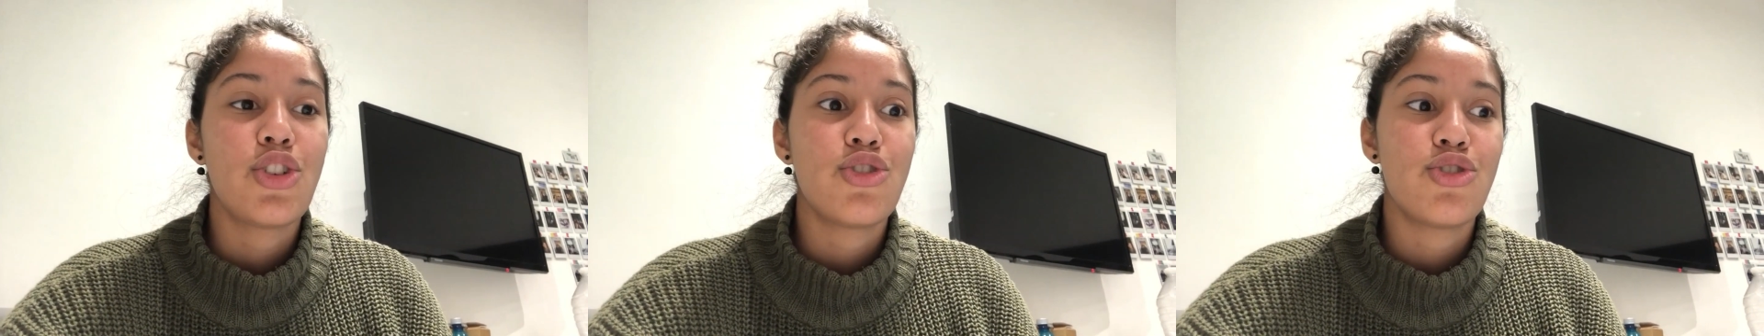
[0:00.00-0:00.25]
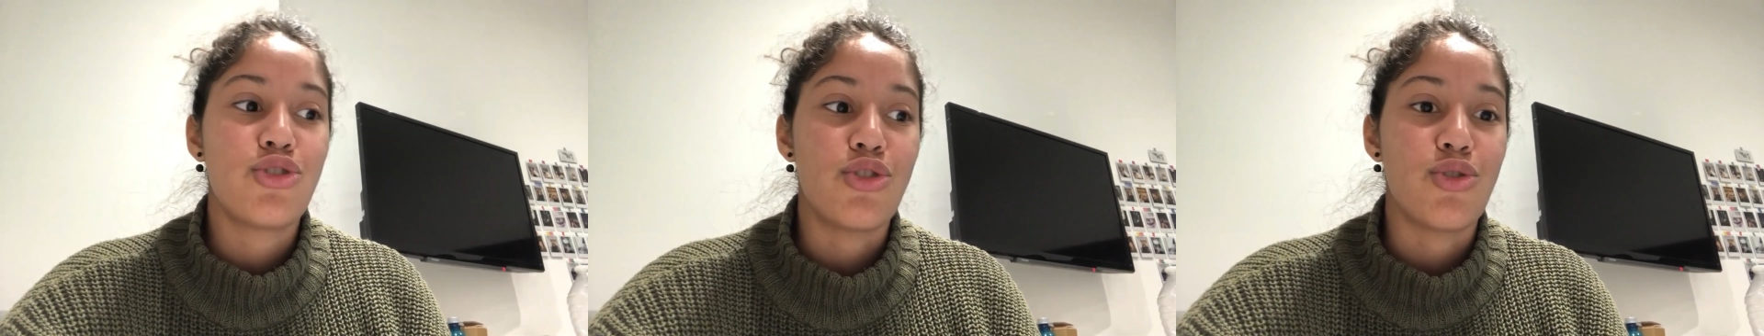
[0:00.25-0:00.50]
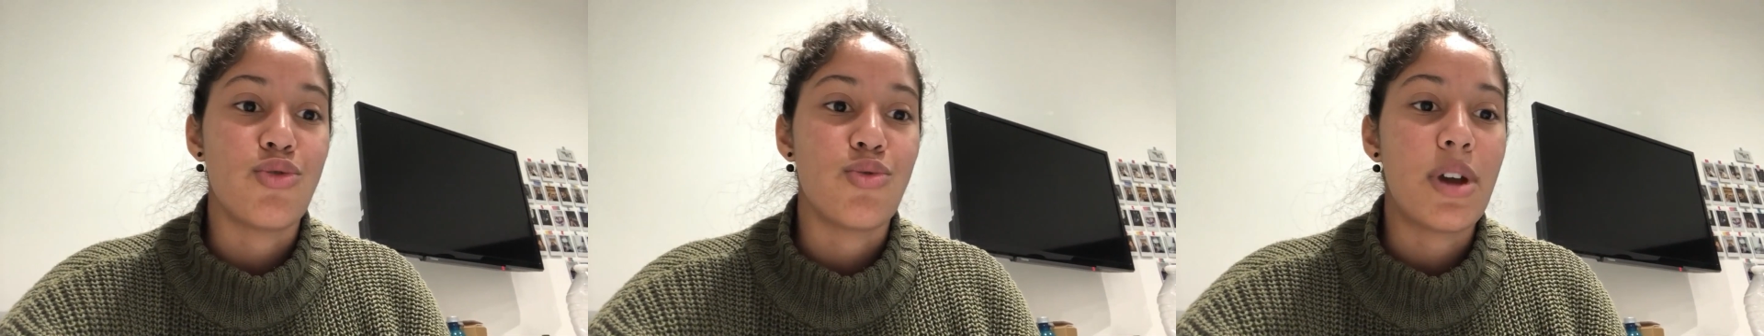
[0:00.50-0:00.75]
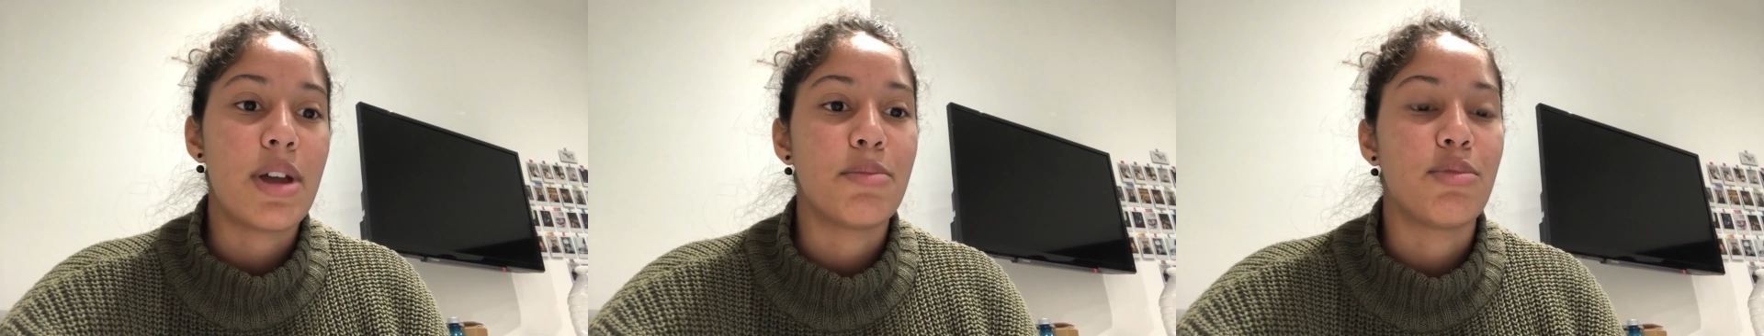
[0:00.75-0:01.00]
So
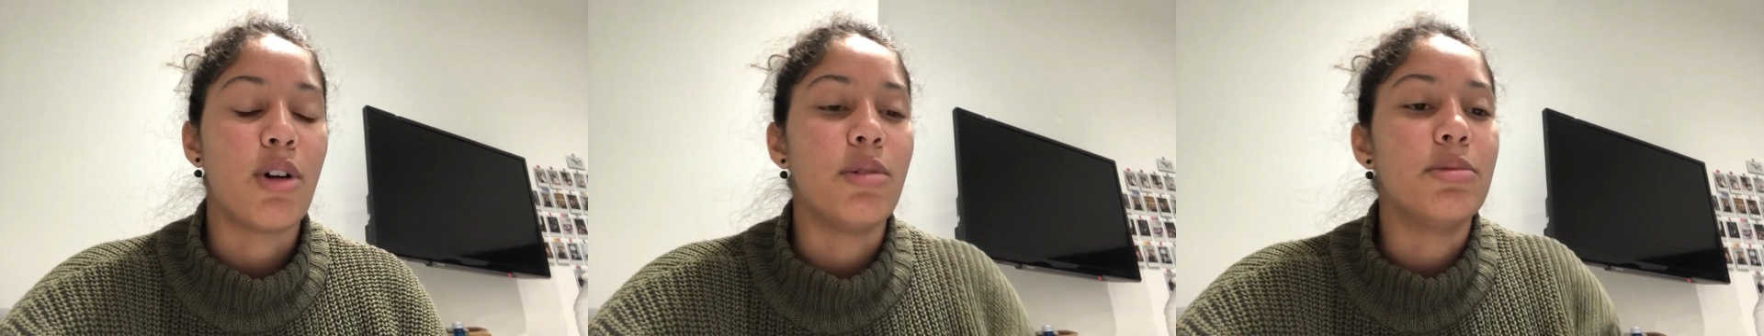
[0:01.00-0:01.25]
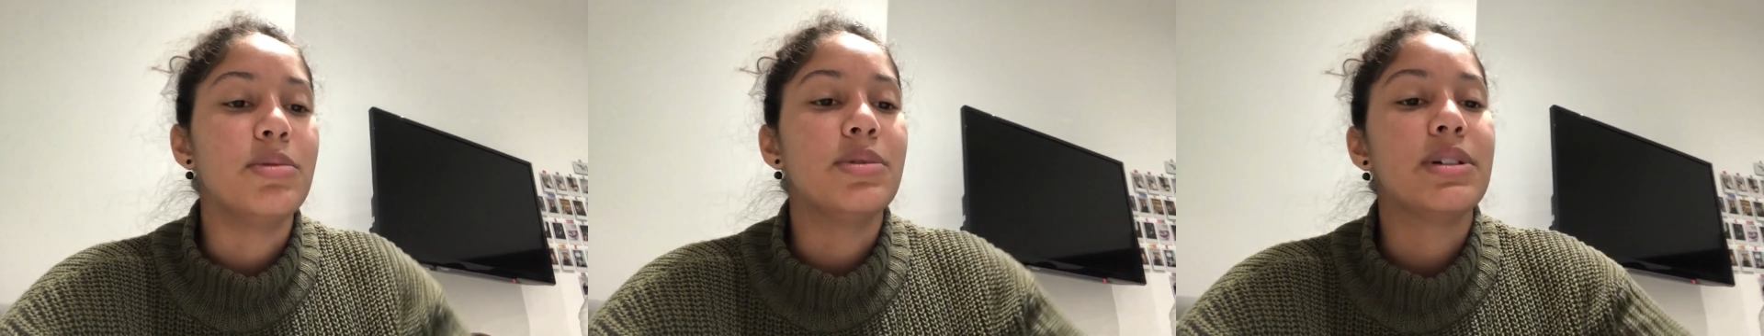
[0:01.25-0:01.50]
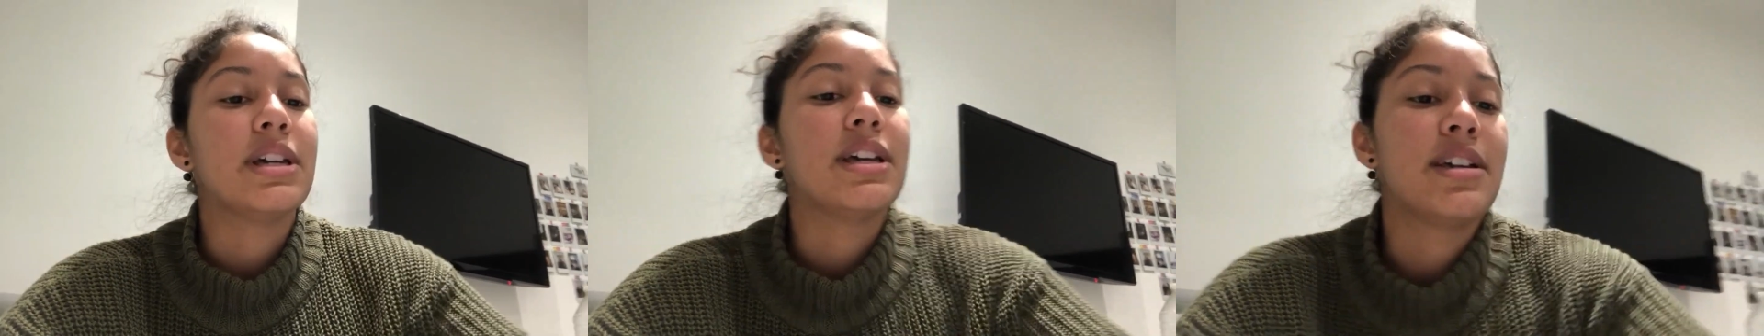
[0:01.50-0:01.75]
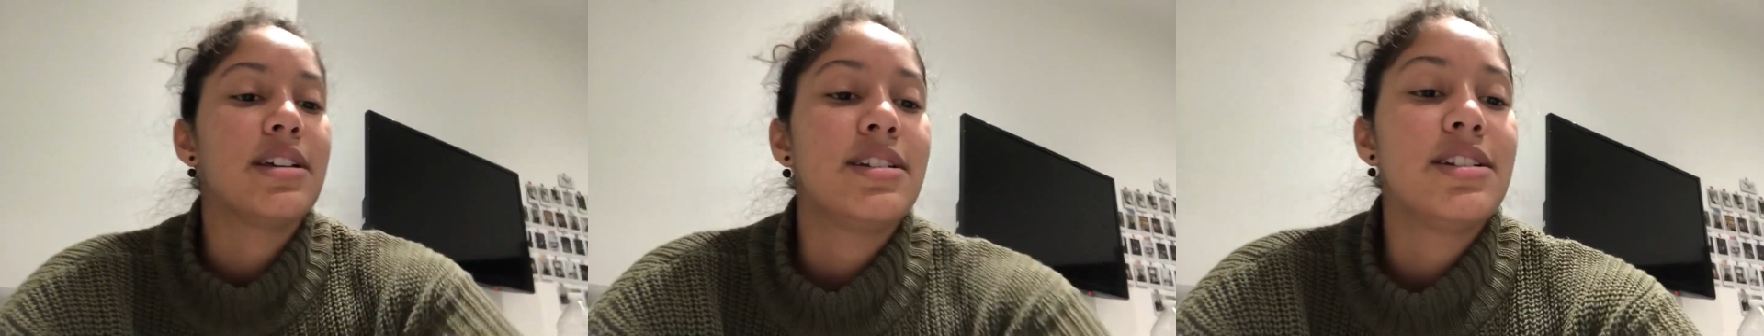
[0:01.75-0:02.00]
it
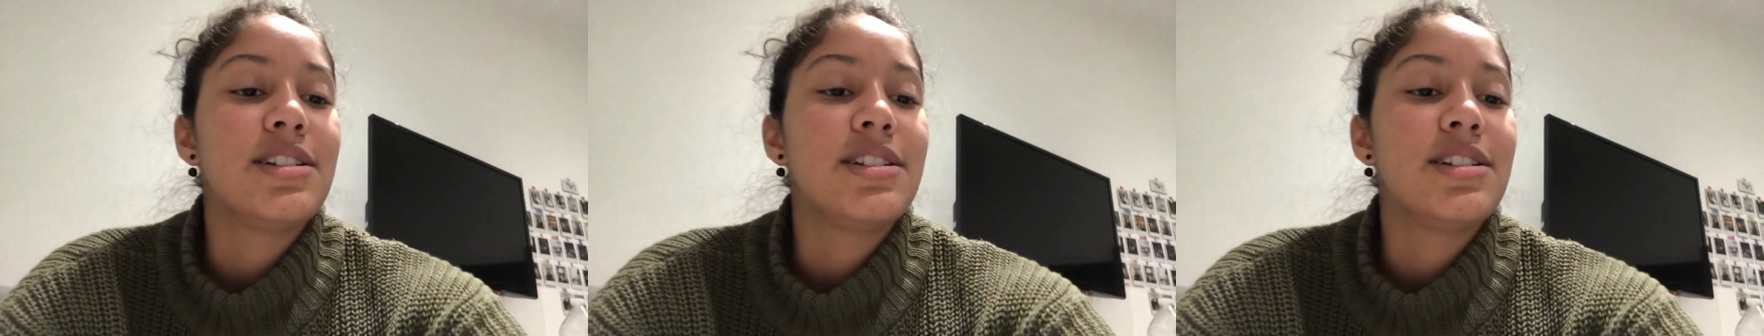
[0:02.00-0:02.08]
probably